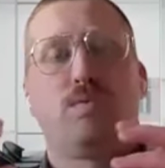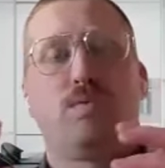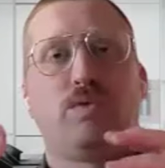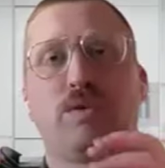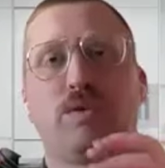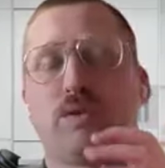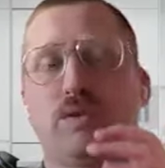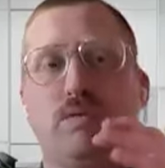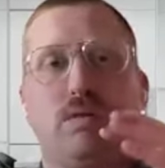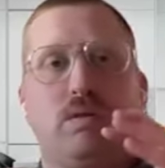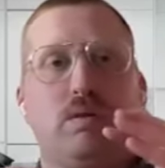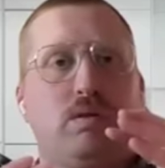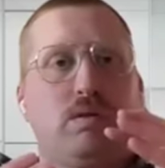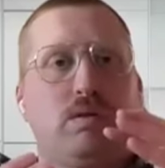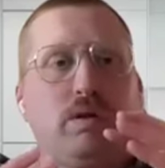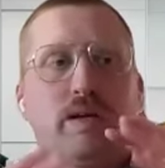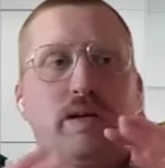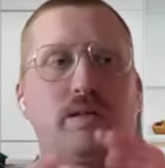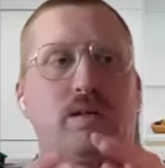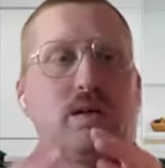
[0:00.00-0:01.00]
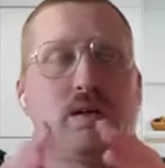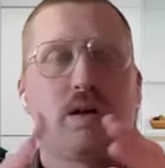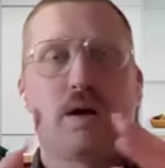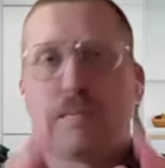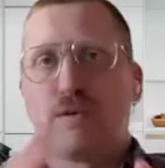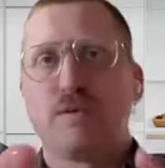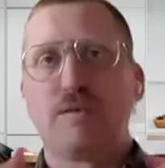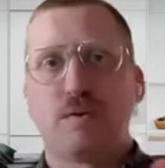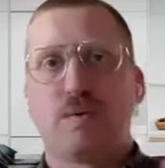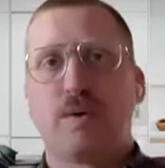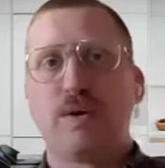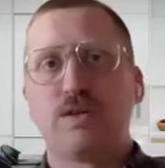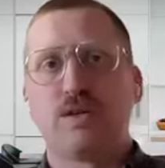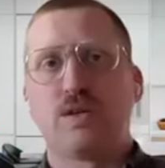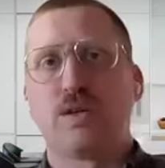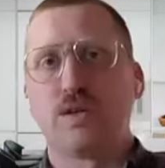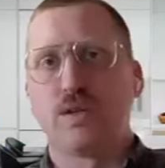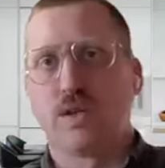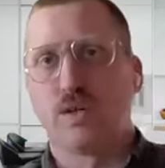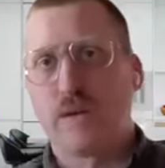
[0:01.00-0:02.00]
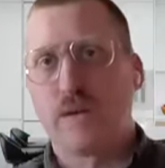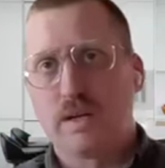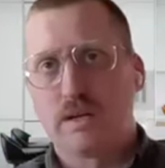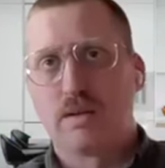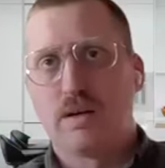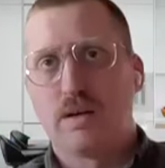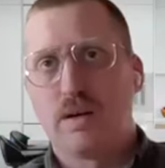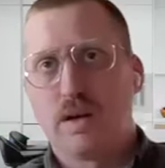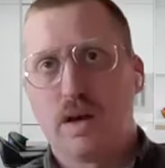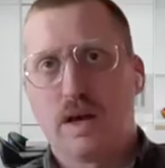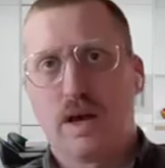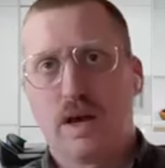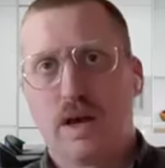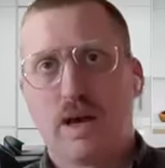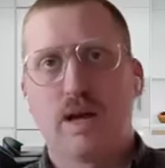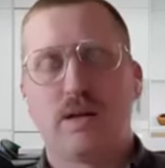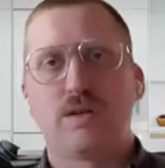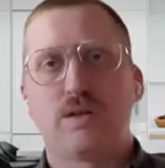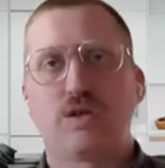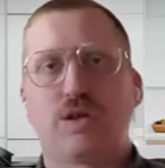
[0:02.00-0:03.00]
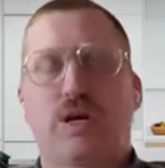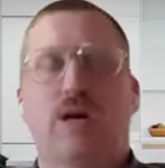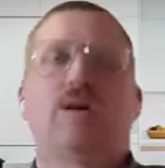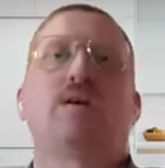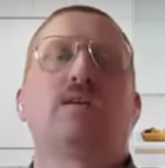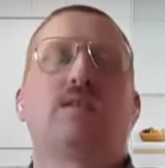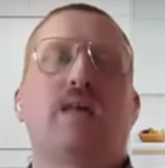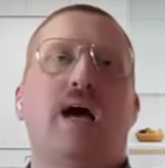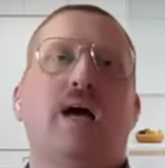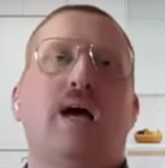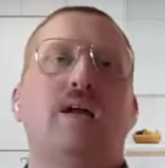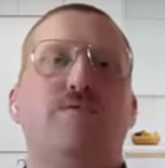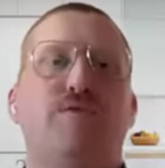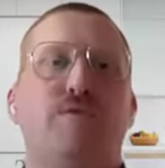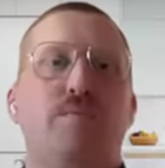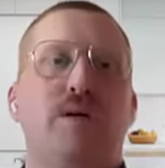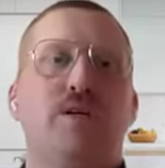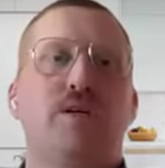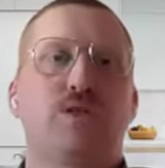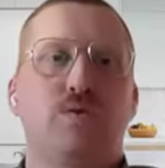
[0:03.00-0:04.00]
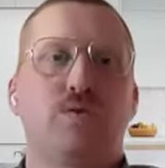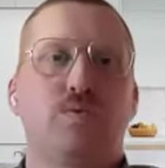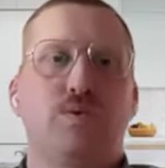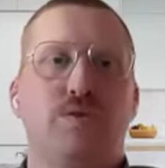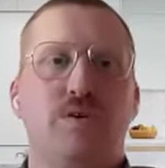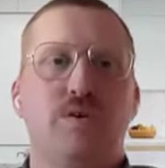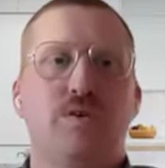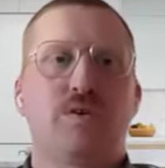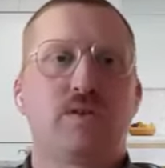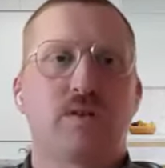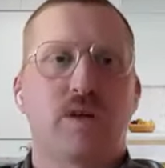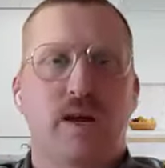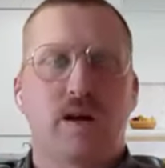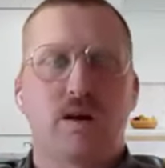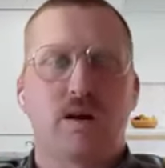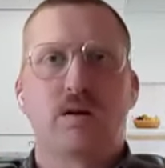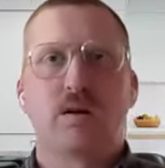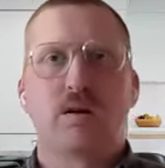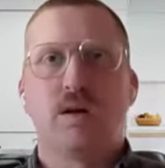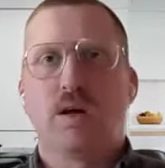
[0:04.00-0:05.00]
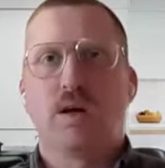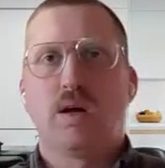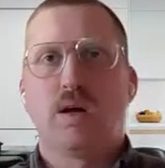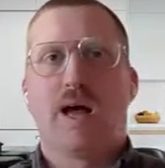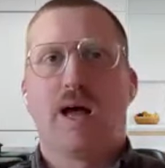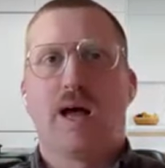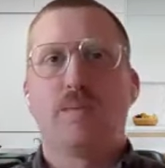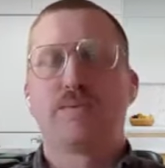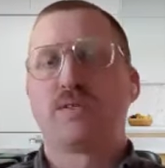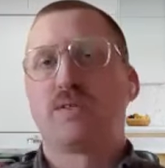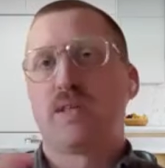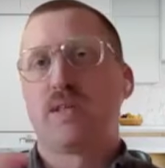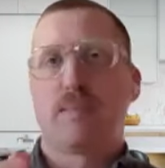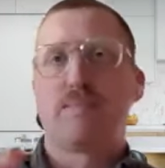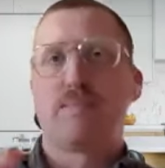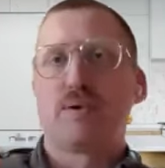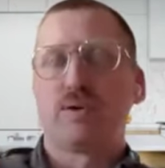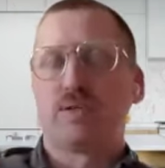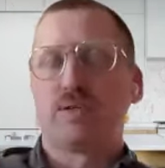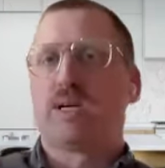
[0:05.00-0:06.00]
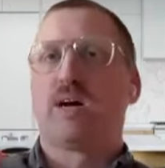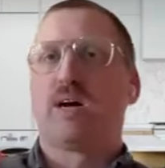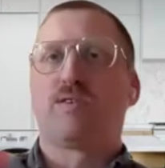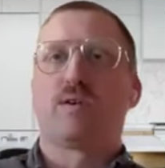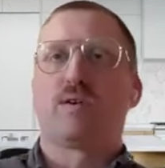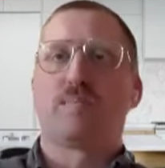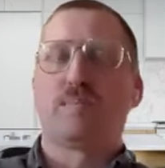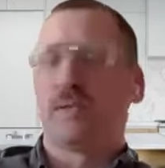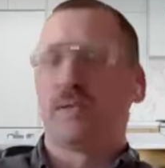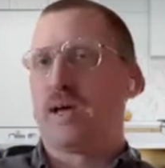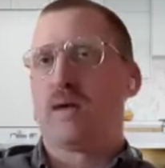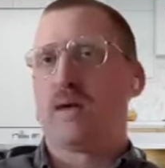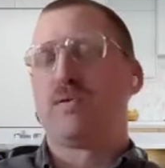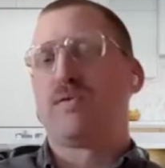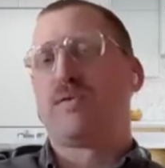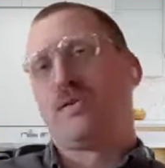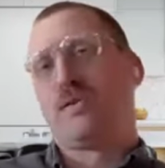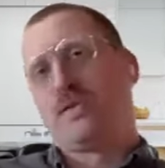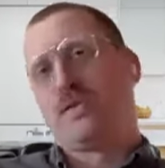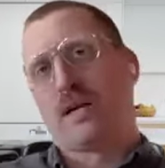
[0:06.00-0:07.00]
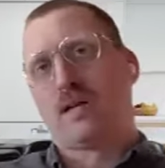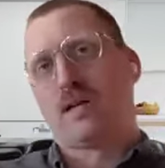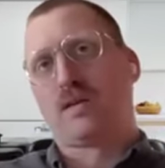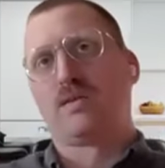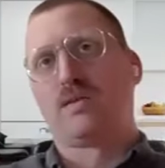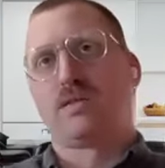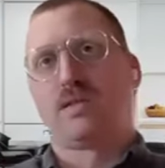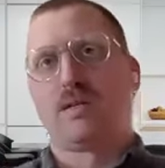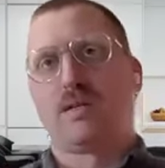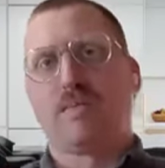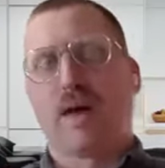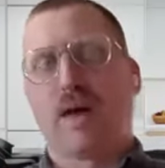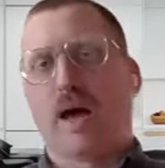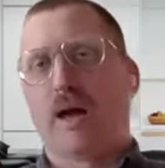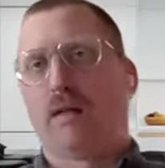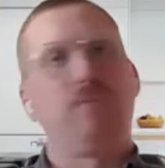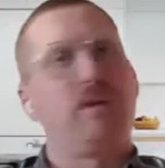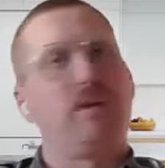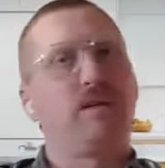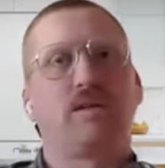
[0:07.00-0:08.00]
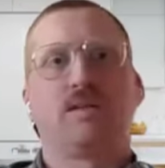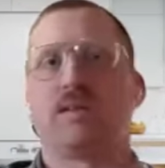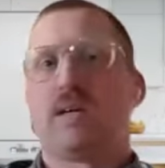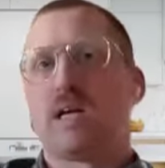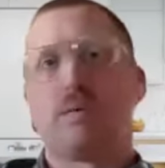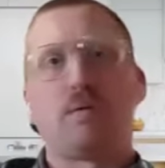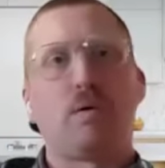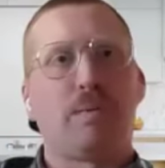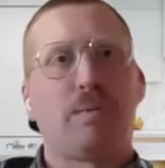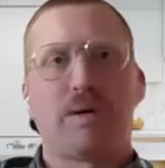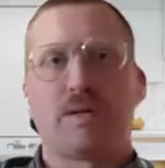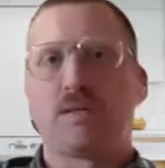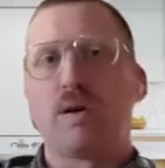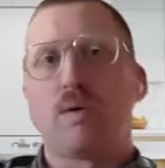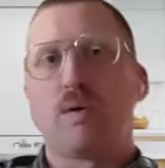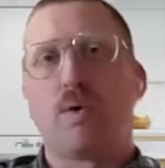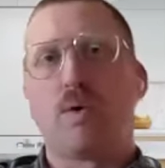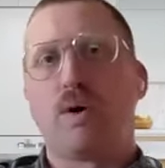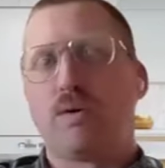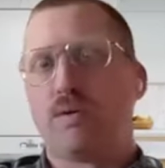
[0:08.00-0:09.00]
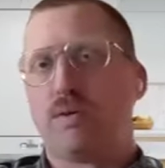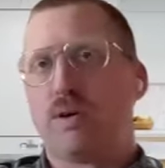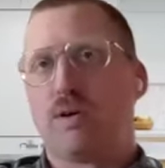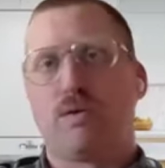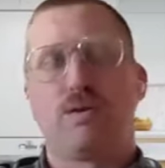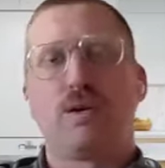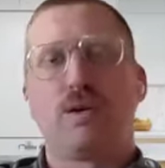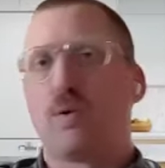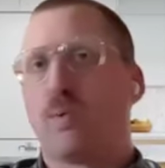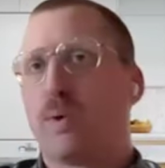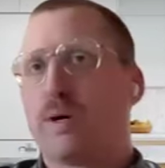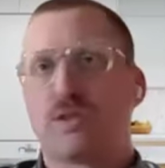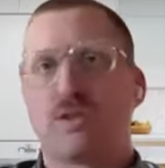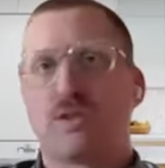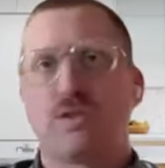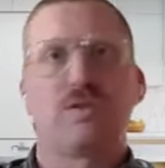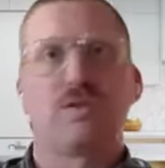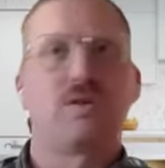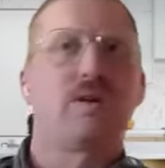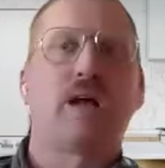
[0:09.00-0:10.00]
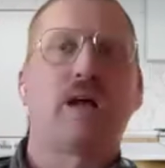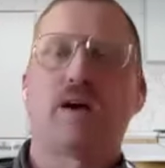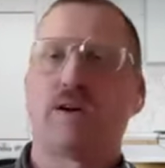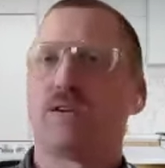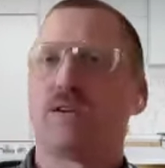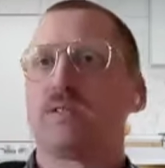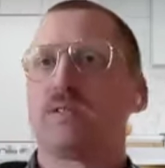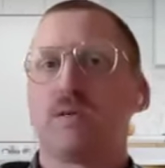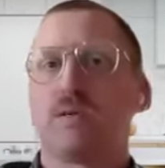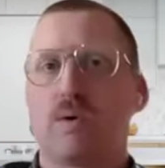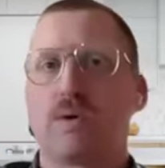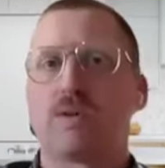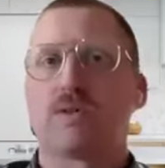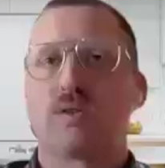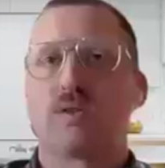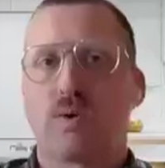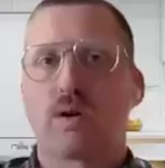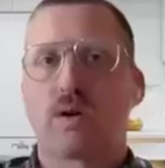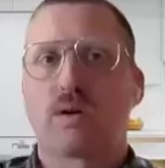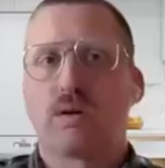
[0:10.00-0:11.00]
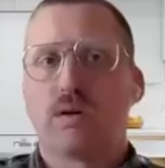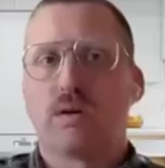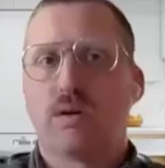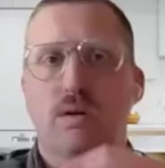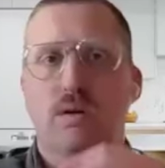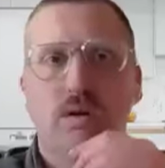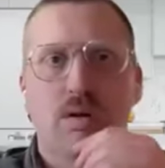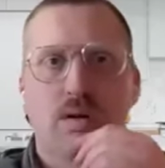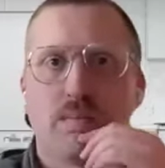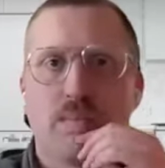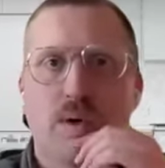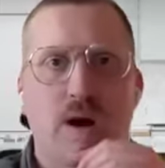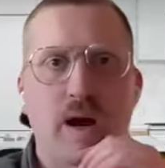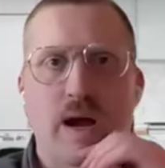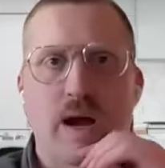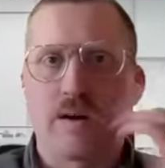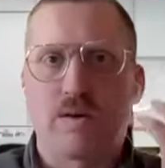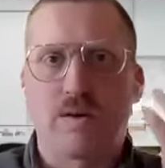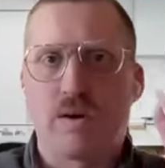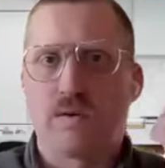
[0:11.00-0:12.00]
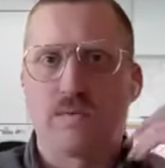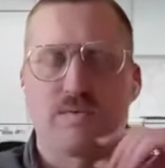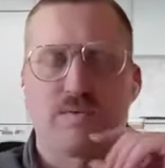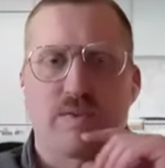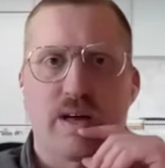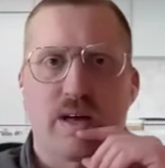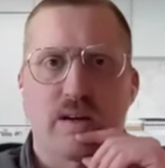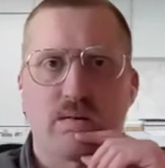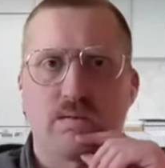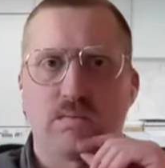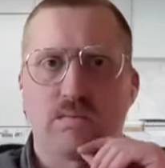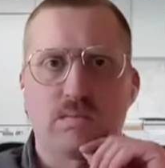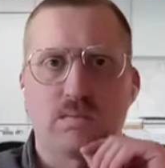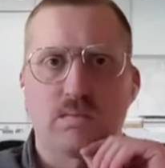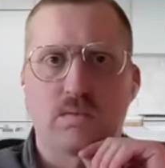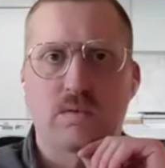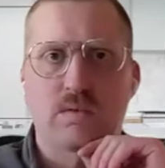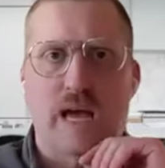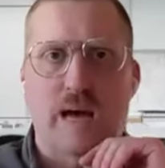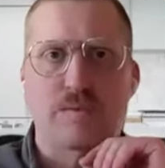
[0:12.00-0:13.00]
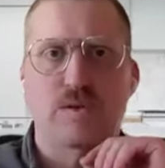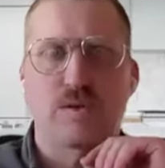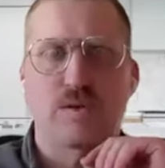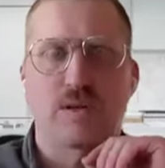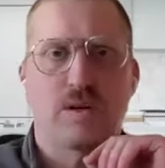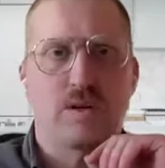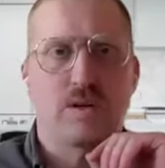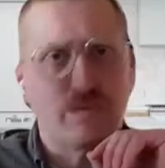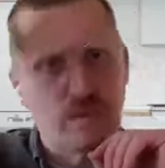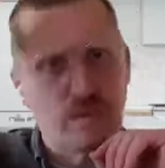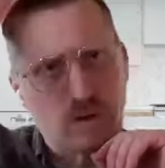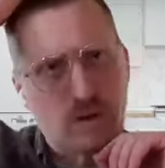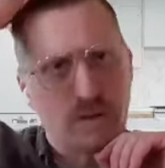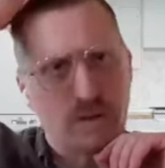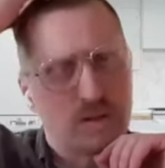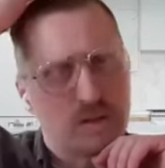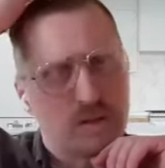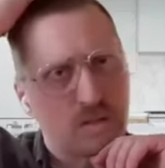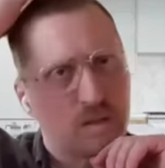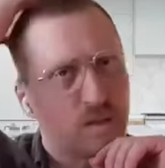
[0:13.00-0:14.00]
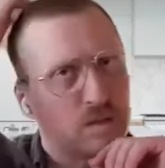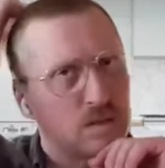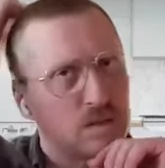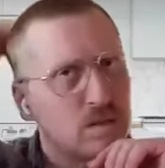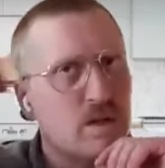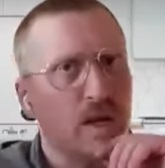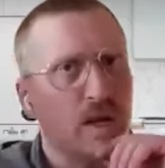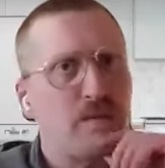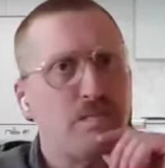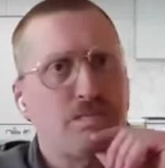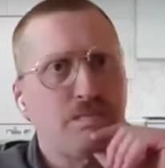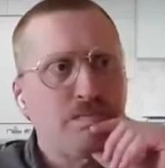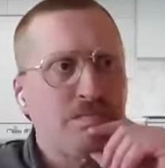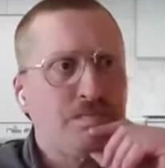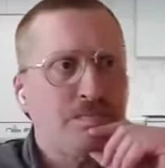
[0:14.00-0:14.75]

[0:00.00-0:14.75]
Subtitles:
There's, like I said, a number of different ways you could do it, and sharing that information with your designer helps them put together a plan with our technical team that is attainable based on what your wishes and how your team wants to work. Bar, I don't know if that captures how you feel on the installation side.